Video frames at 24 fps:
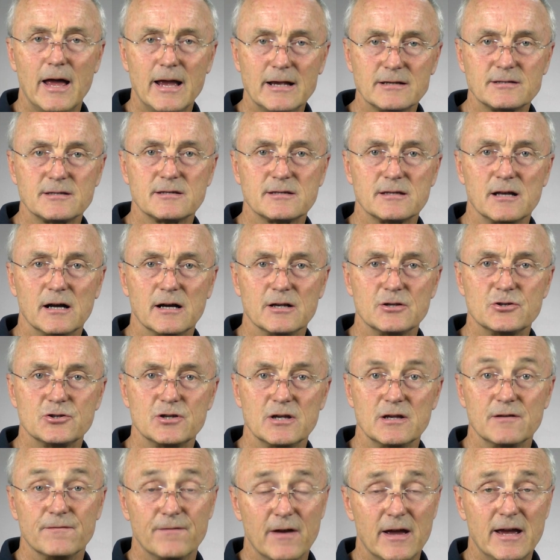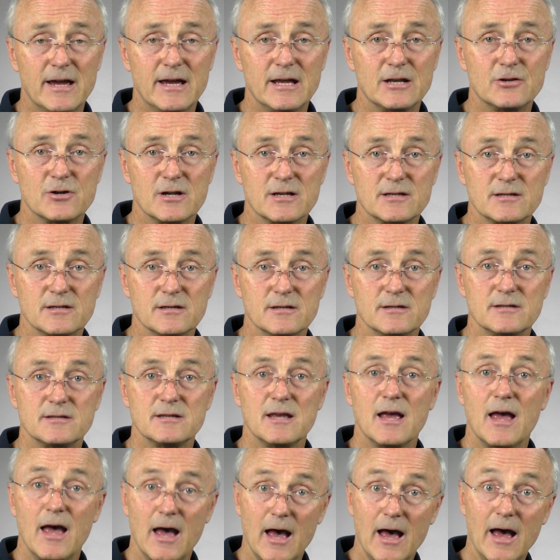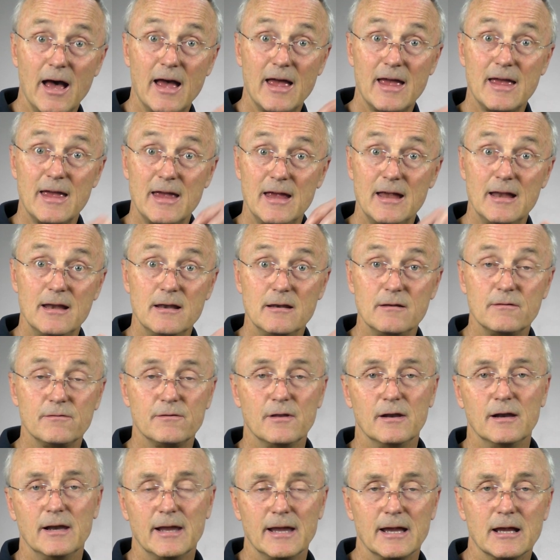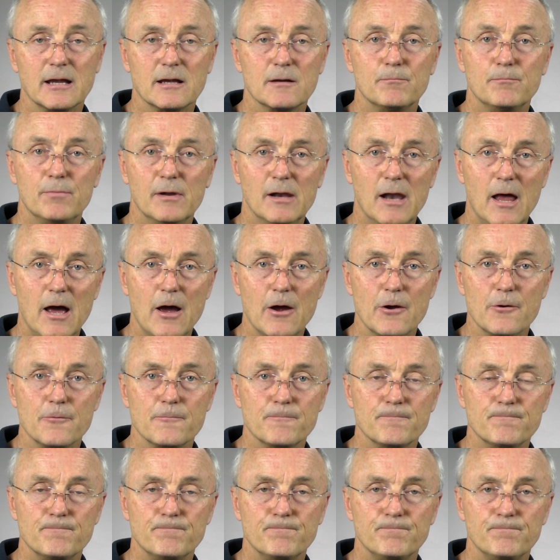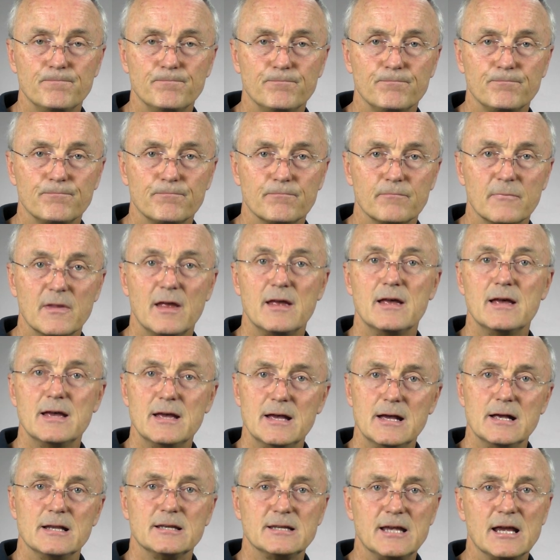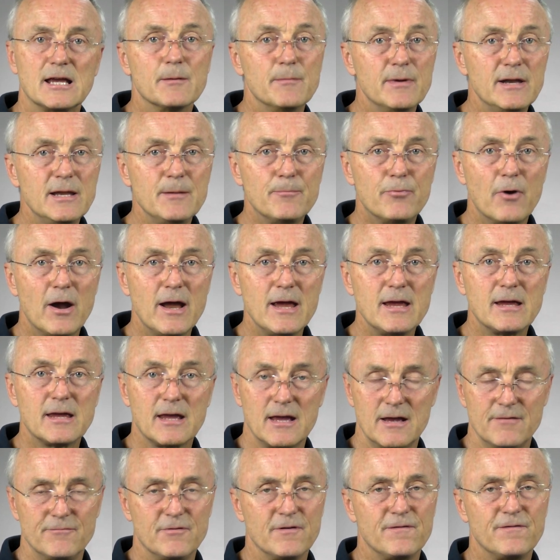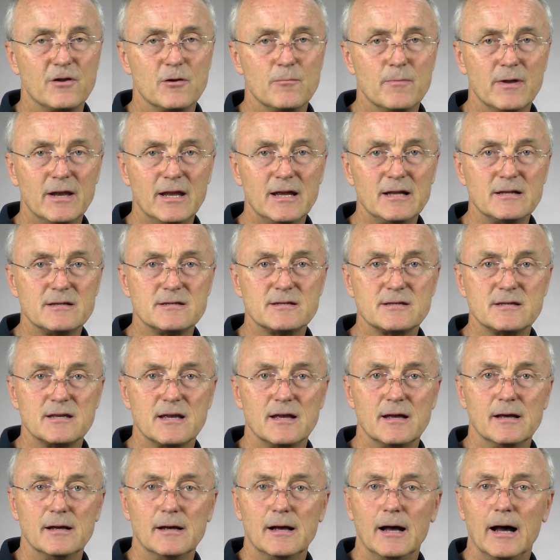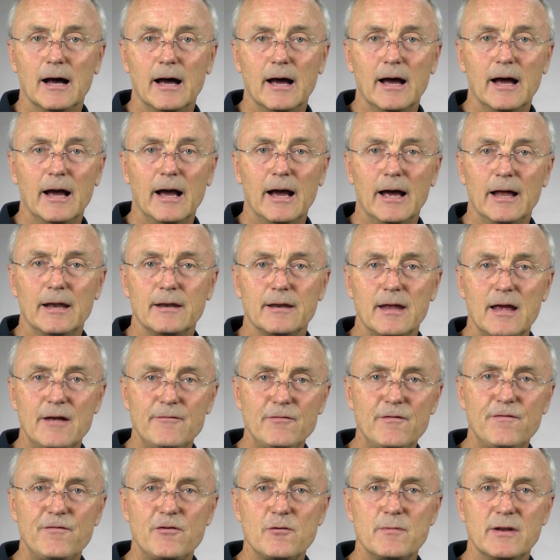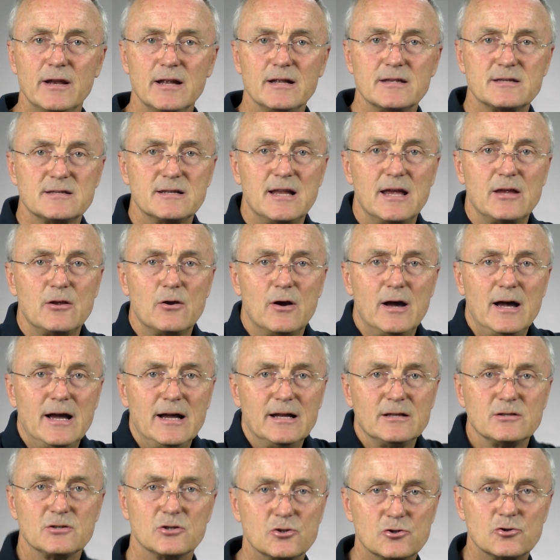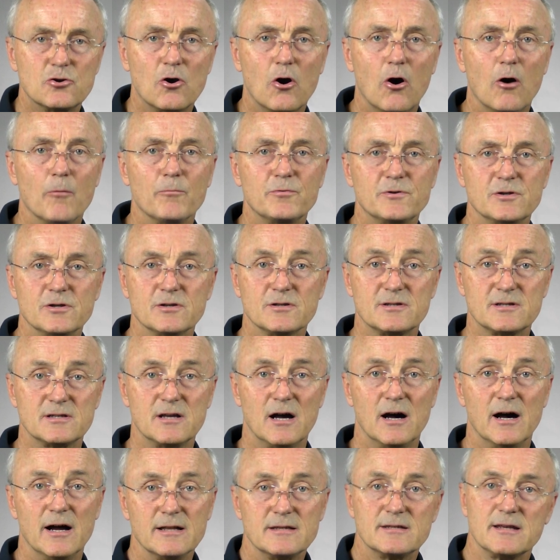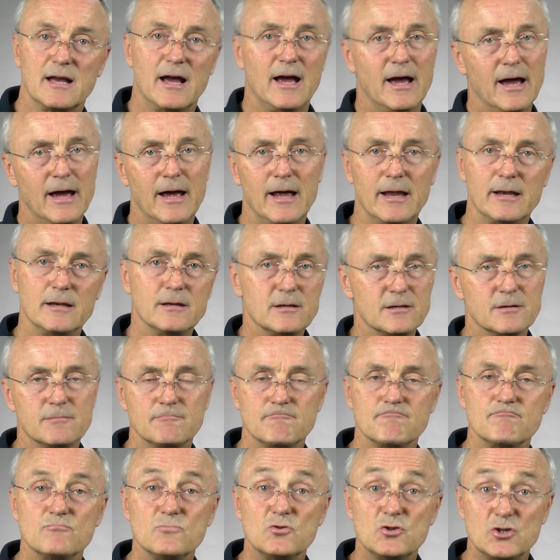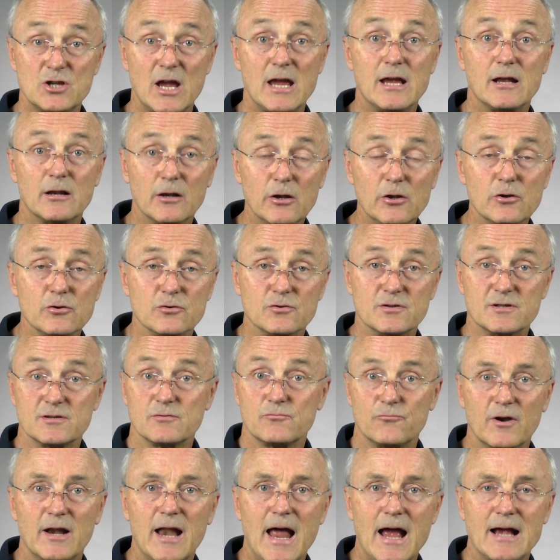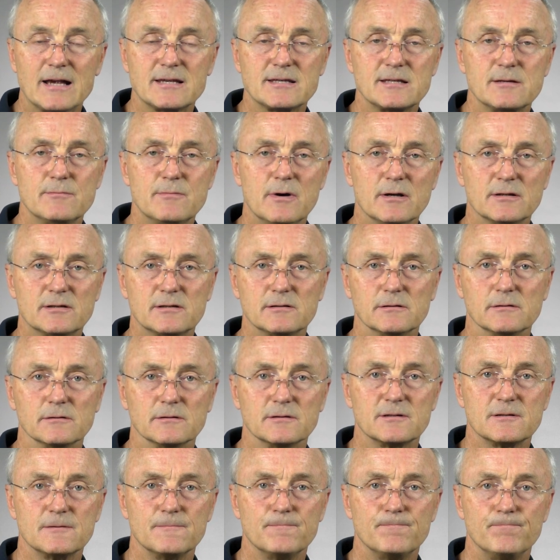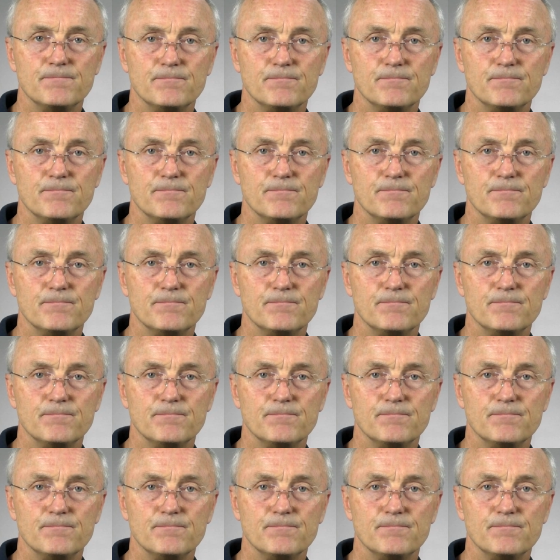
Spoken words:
exercise sheet for hairdressers in the link below. Take a mini break every few minutes, and every few minutes let your hands drop to your sides and shake loose, relax the muscles.